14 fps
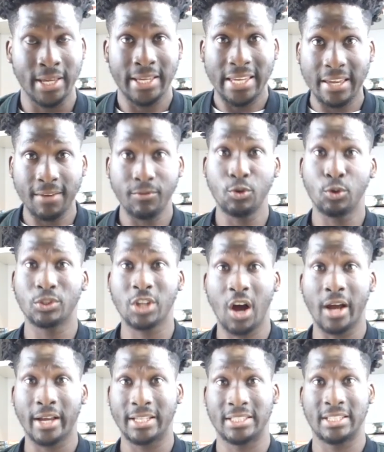If you're
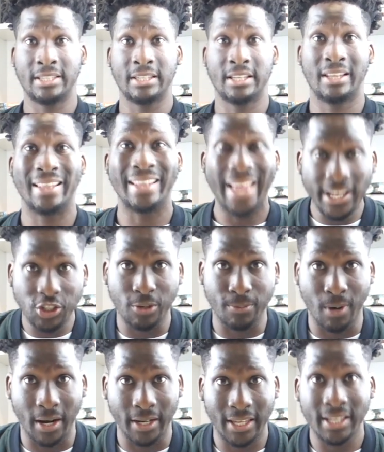targeting the leisure
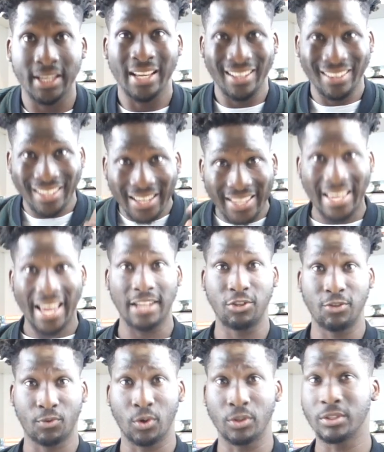market, then again, you've
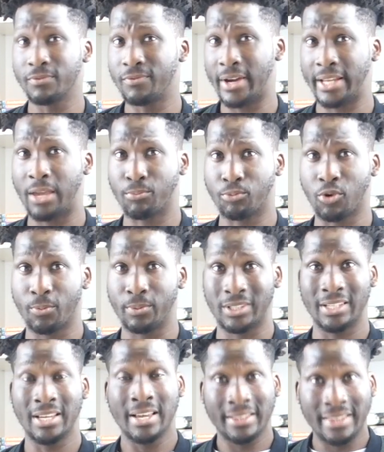got to find a property
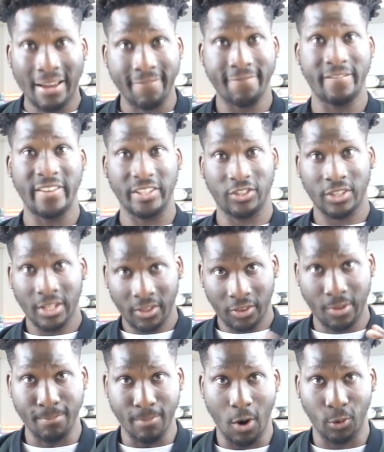that fits the
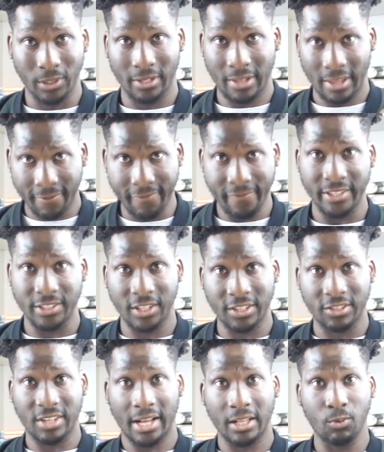mold, that fits
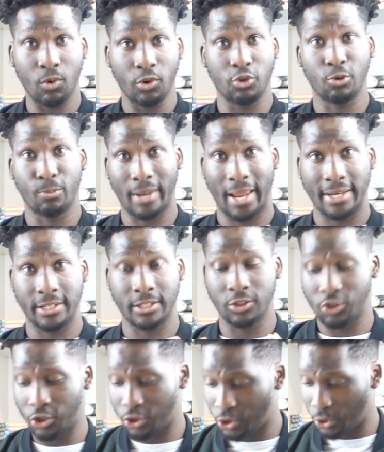exactly what you're planning
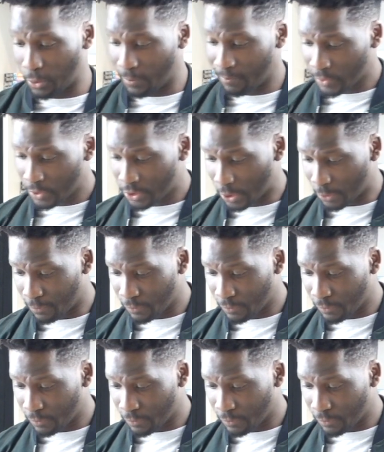to do. So